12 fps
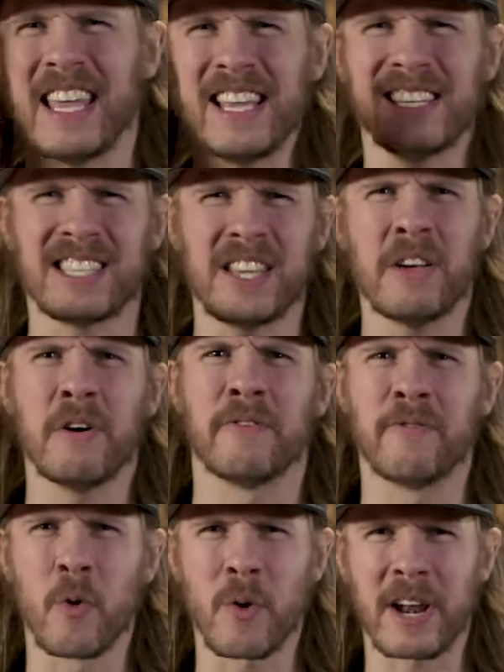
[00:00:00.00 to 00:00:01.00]
Easy
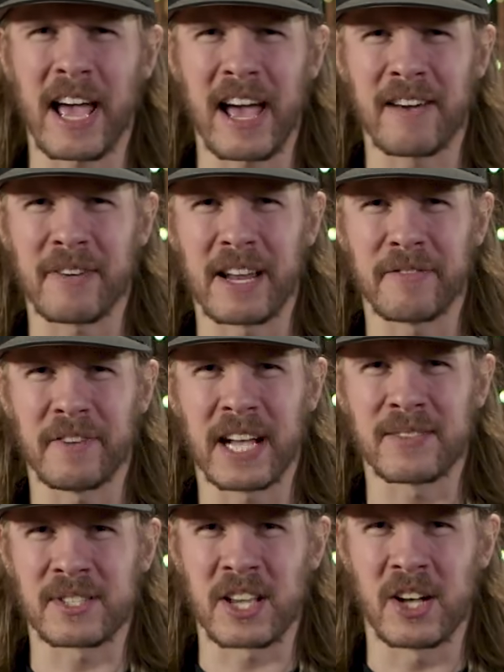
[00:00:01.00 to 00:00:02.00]
4.5 out of
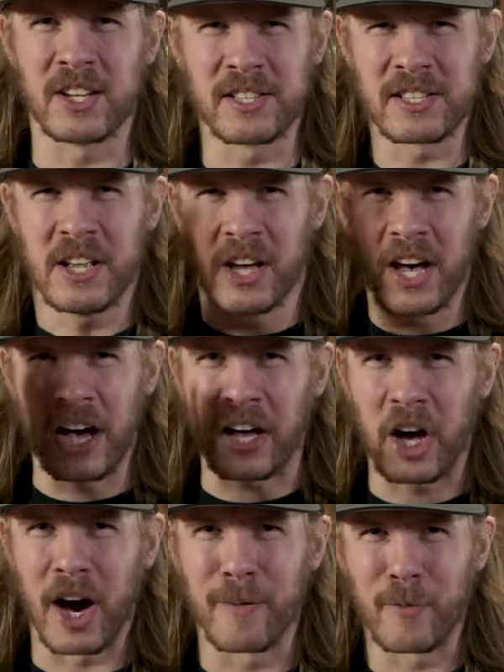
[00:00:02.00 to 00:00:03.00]
5 skulls.
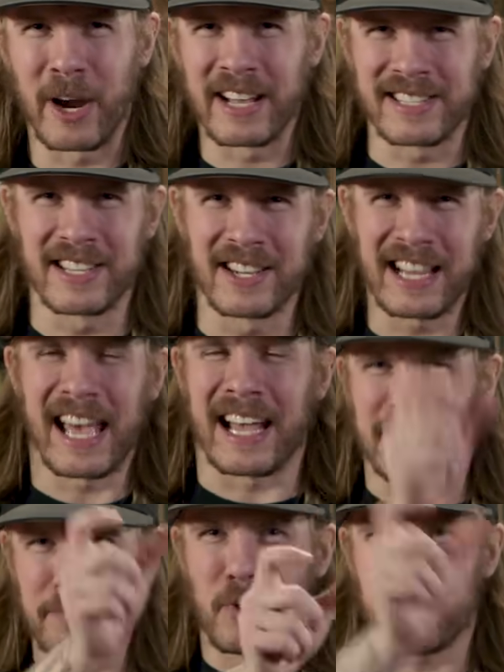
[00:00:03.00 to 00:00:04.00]
Comrades, little
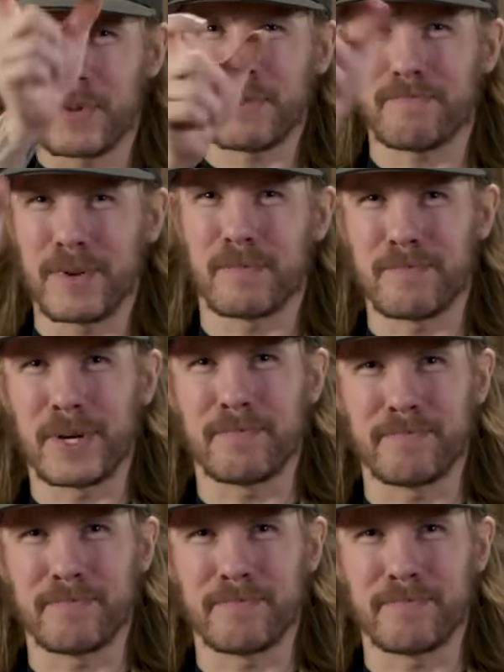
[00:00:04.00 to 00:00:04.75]
hats. Boop, boop, boop, boop,